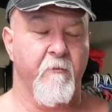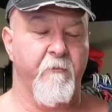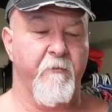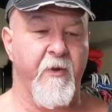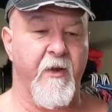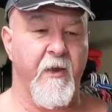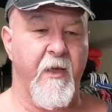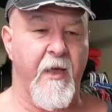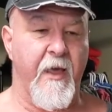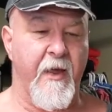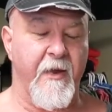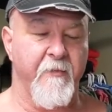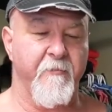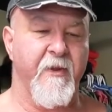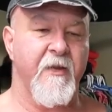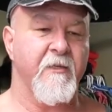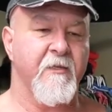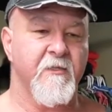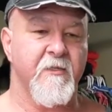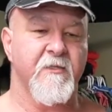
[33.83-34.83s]
but I
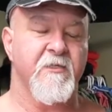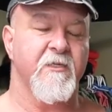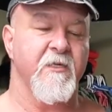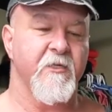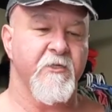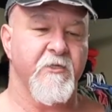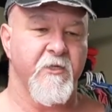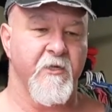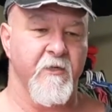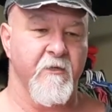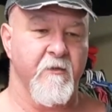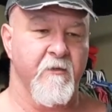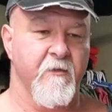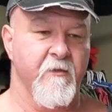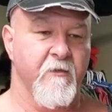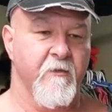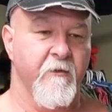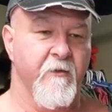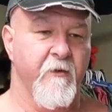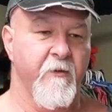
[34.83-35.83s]
made the decision
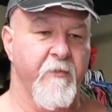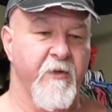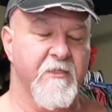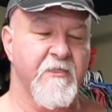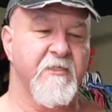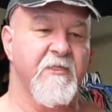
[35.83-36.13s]
about